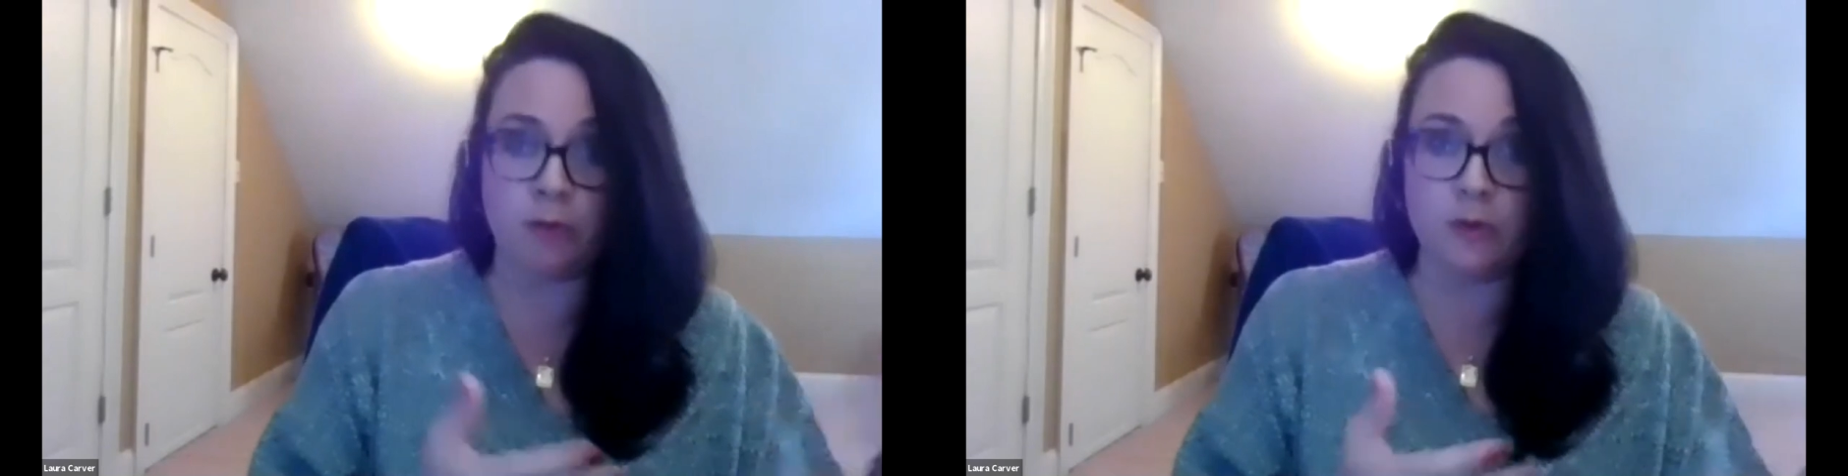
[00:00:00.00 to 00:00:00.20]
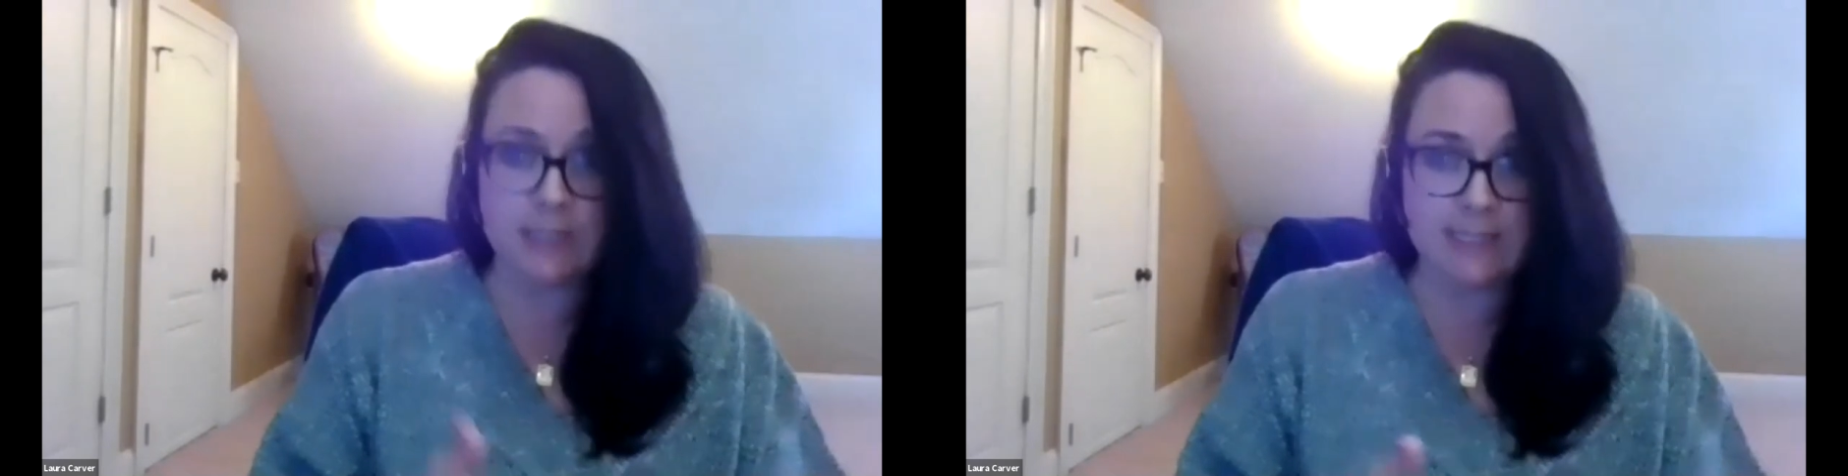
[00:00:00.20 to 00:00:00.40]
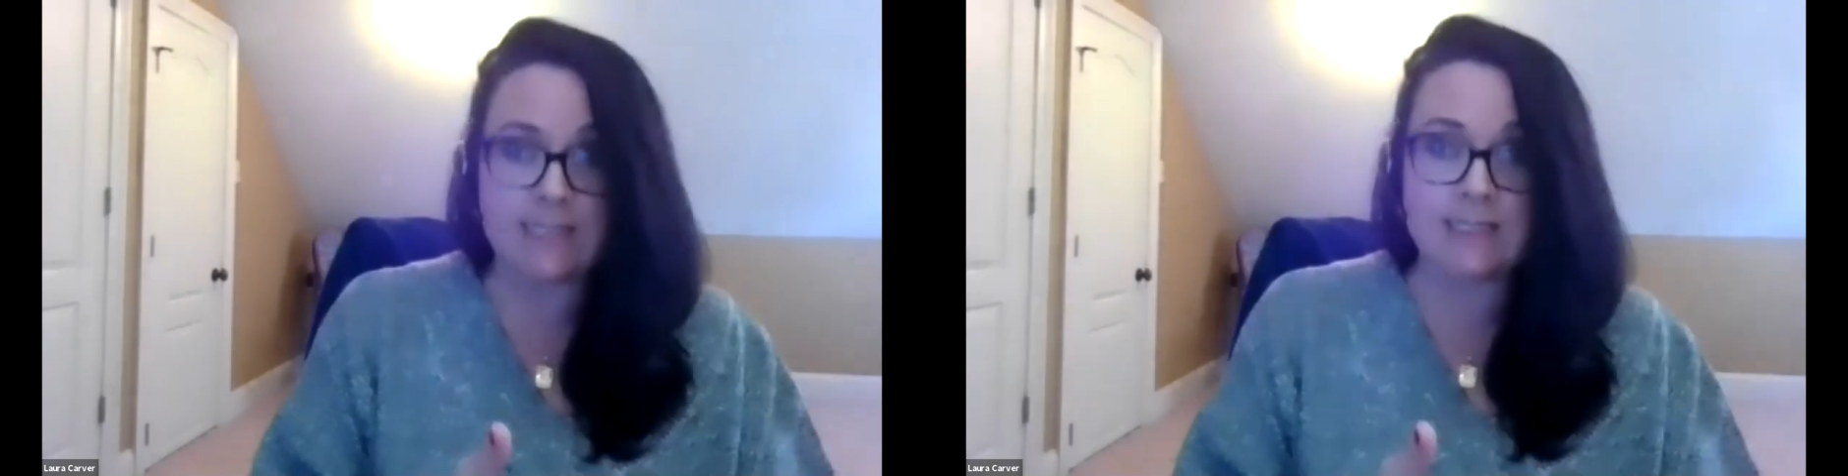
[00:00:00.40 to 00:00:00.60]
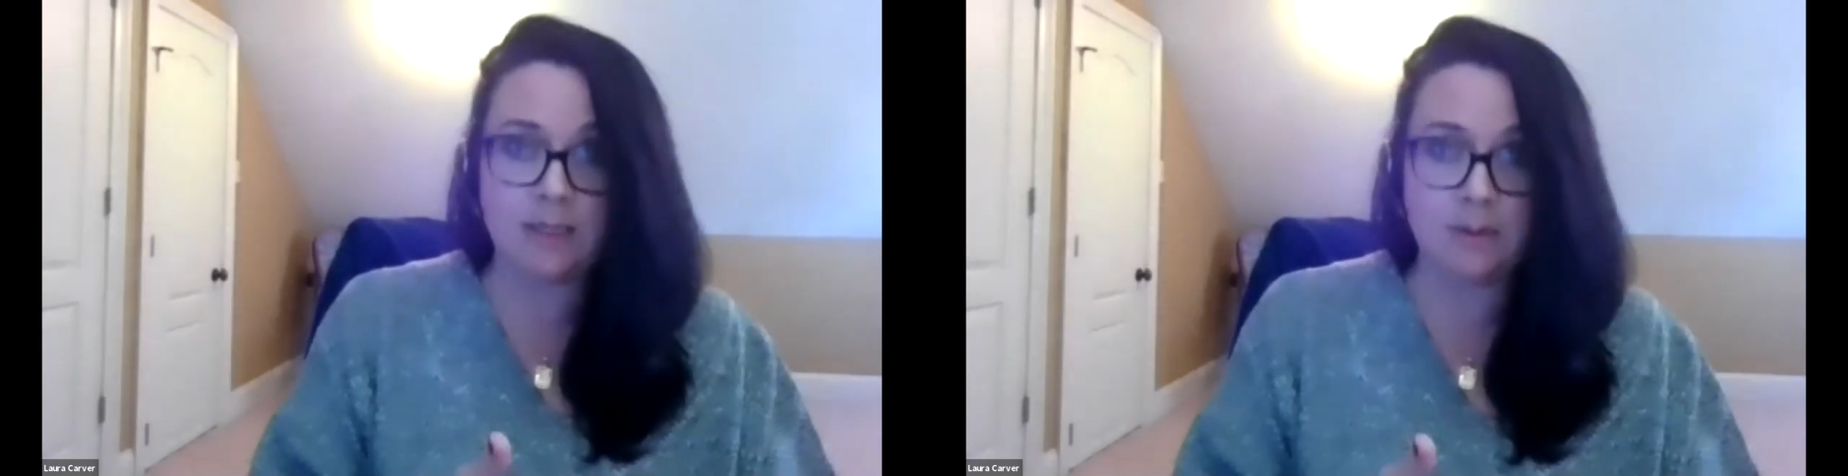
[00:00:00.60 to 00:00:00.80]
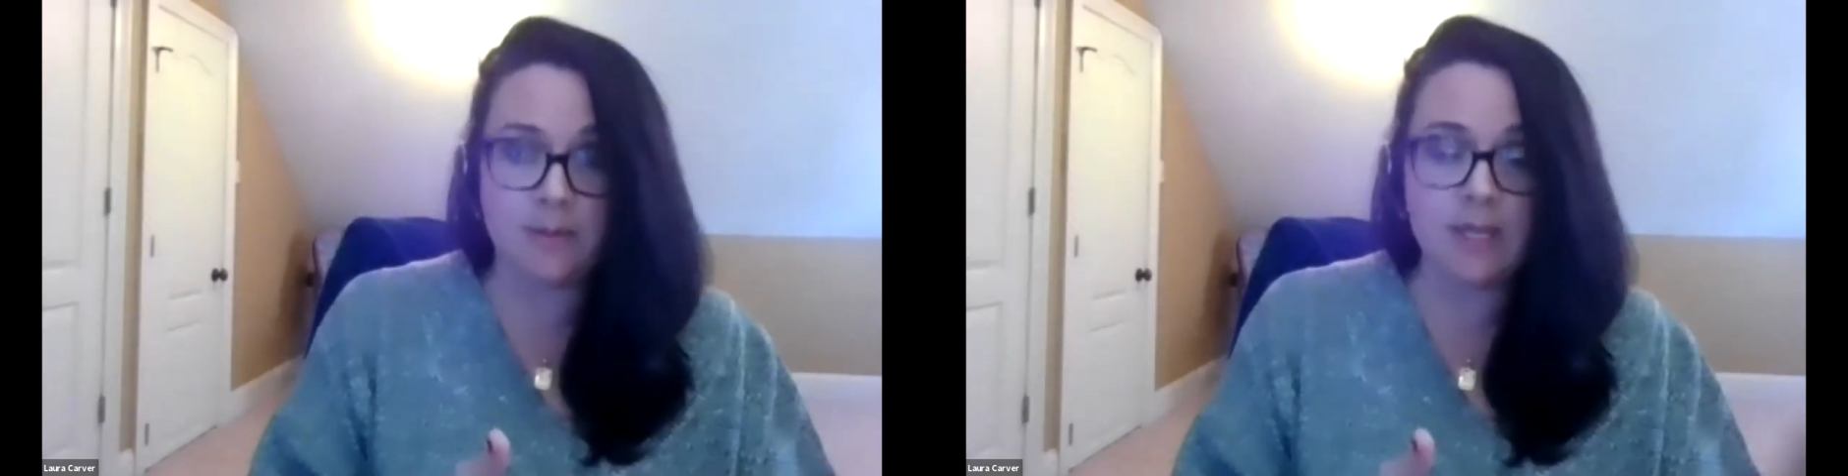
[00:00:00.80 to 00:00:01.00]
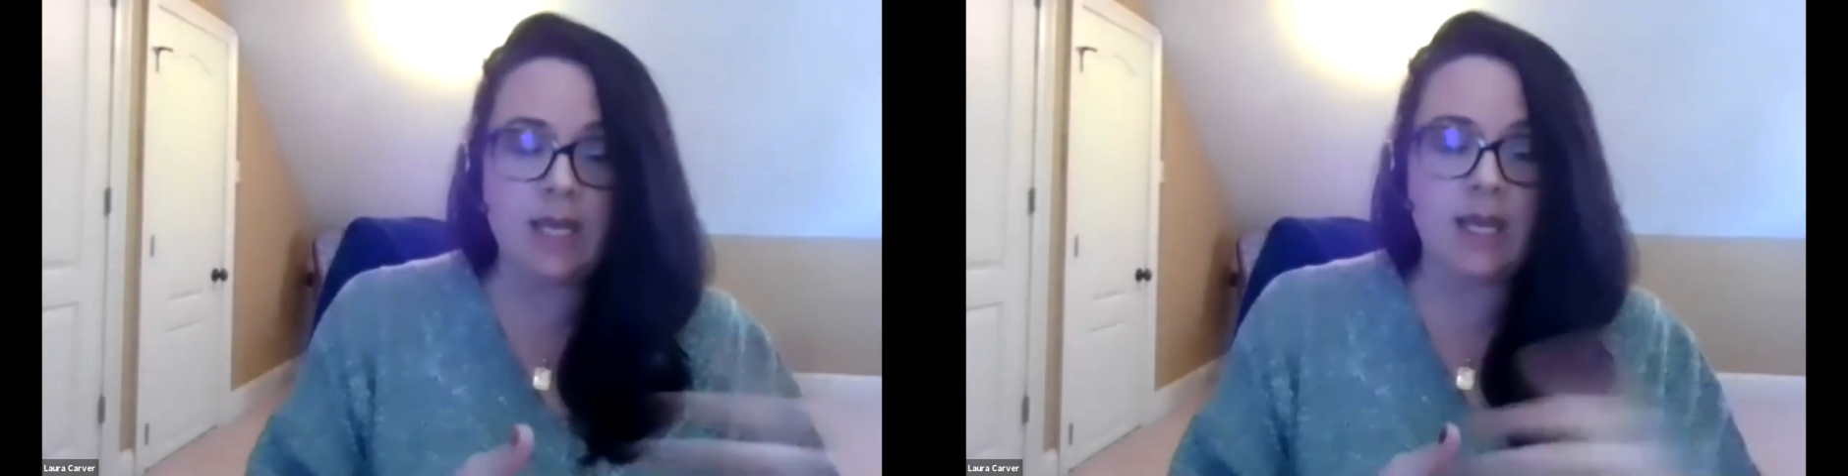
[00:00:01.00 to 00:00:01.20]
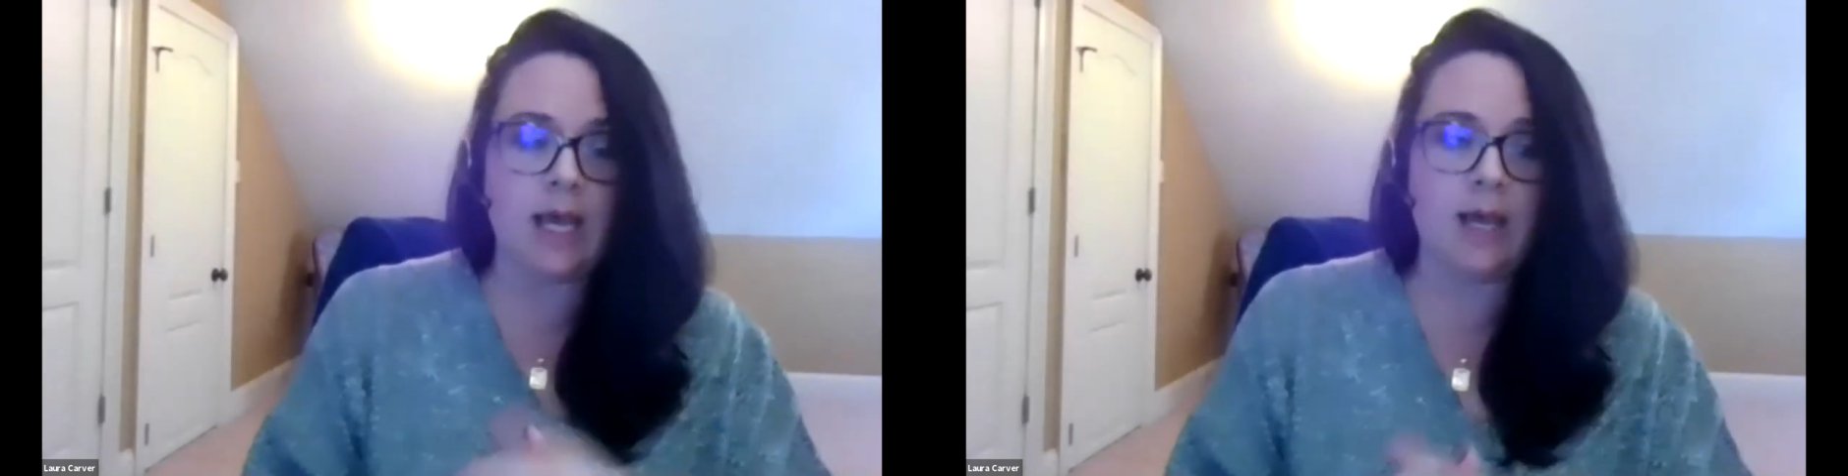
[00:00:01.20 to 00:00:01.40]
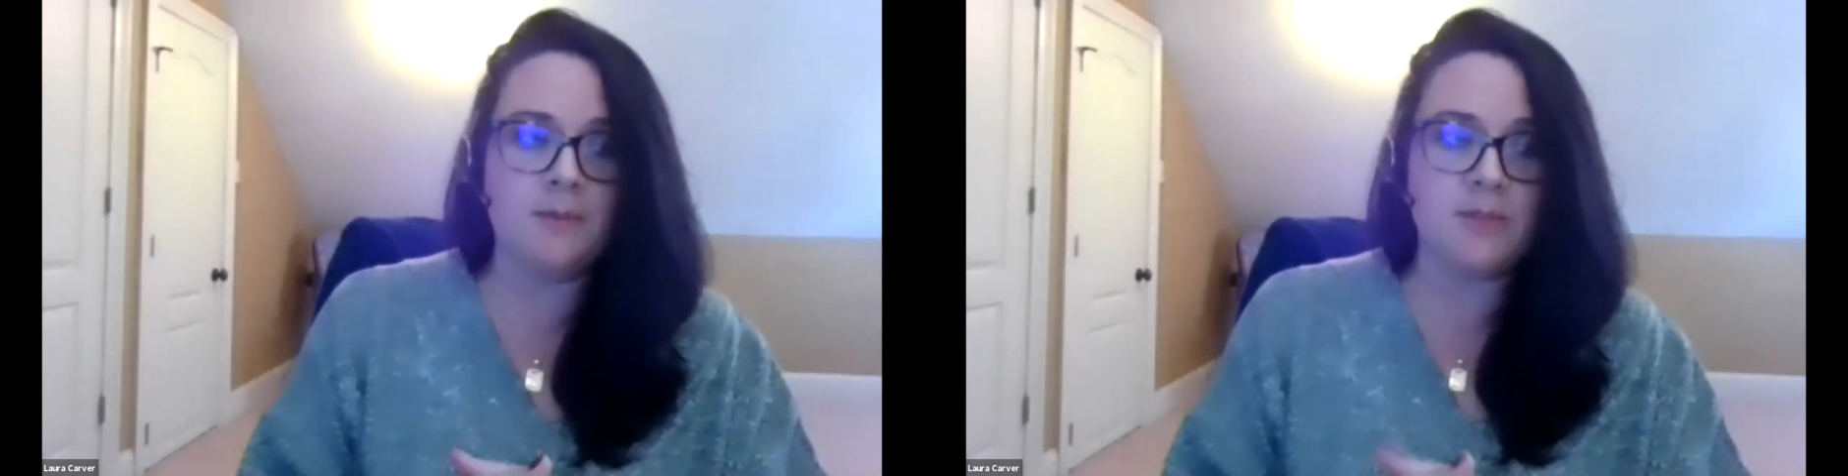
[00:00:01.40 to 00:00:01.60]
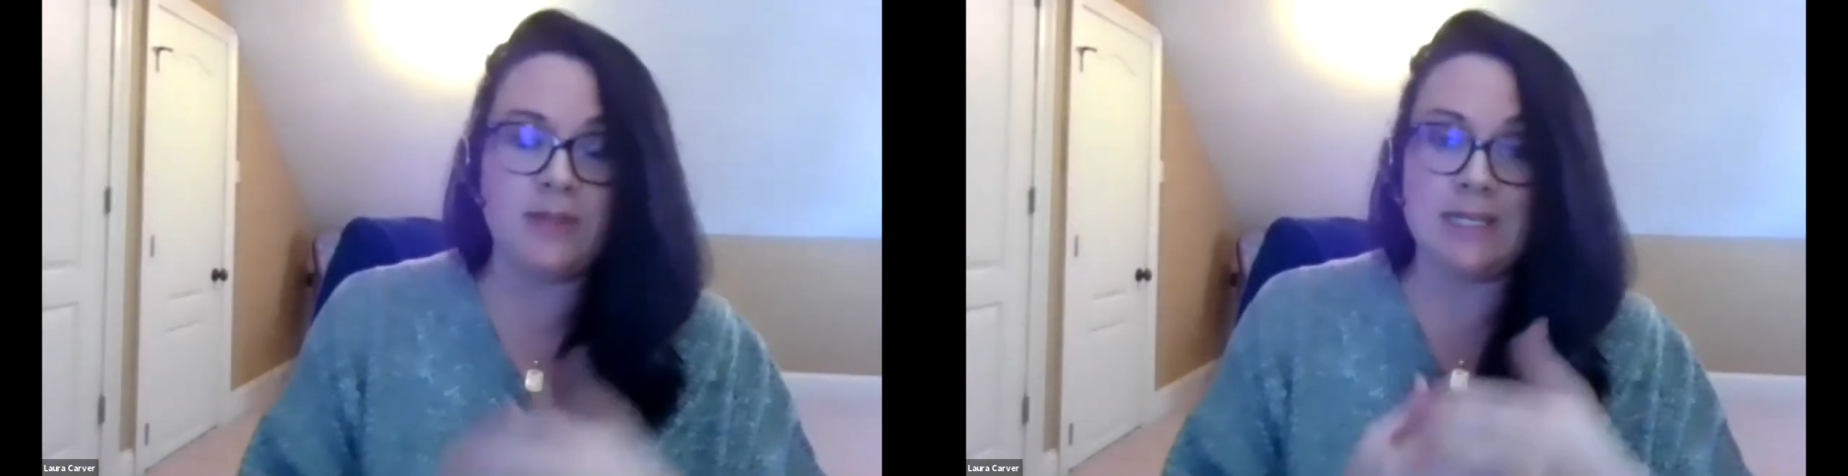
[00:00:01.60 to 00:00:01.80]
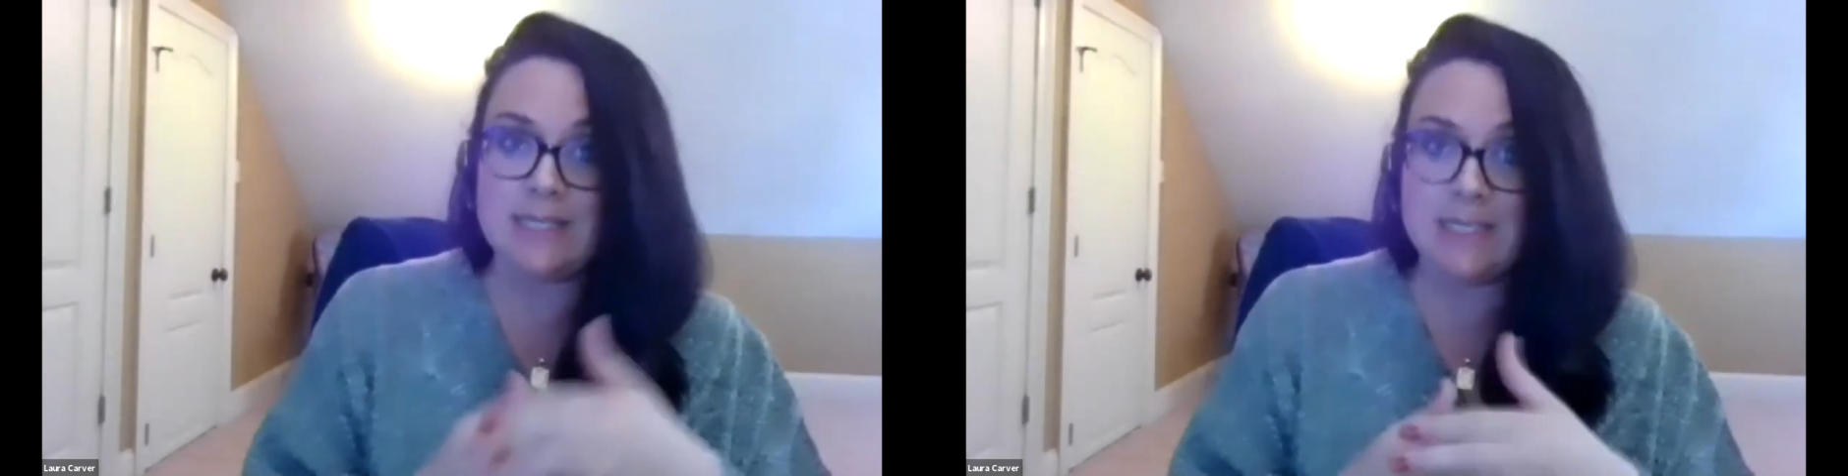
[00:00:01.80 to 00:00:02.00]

through the system, so that it's